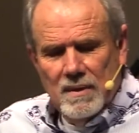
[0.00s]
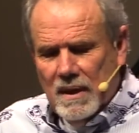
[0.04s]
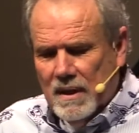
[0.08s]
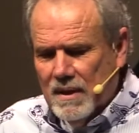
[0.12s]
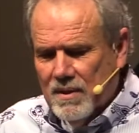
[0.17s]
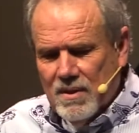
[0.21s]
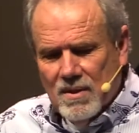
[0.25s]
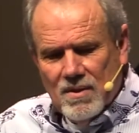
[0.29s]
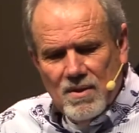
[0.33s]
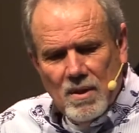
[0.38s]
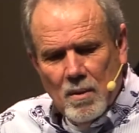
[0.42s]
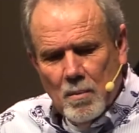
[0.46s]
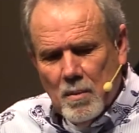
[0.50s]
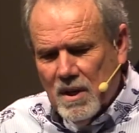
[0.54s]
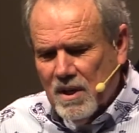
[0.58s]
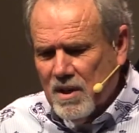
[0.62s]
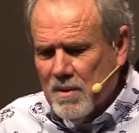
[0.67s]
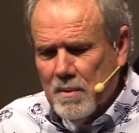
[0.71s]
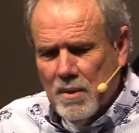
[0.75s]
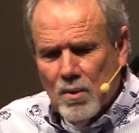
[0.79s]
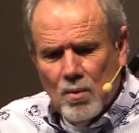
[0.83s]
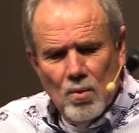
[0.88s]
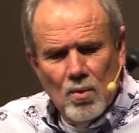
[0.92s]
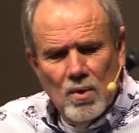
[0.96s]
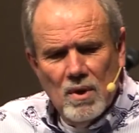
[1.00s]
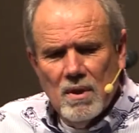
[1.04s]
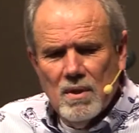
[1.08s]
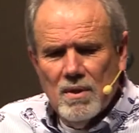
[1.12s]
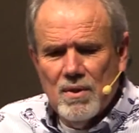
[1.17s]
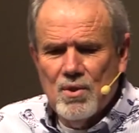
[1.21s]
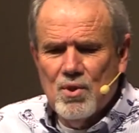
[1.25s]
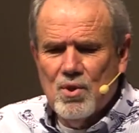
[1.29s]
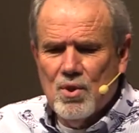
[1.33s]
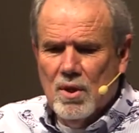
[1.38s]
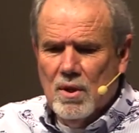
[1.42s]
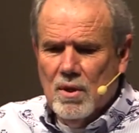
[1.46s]
He said, Somebody's been
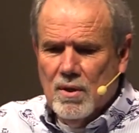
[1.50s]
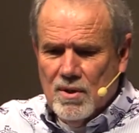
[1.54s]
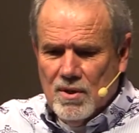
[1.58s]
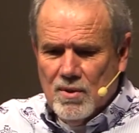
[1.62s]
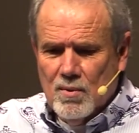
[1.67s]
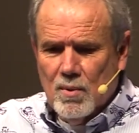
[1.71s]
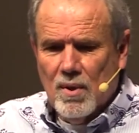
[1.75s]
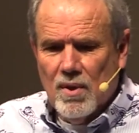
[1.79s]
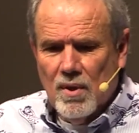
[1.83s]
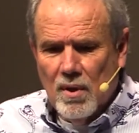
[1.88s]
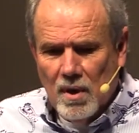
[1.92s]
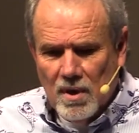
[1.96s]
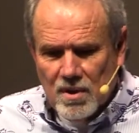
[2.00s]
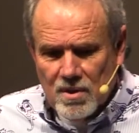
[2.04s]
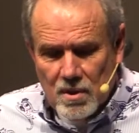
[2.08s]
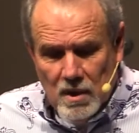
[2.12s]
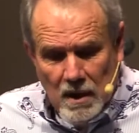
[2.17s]
really generous with us.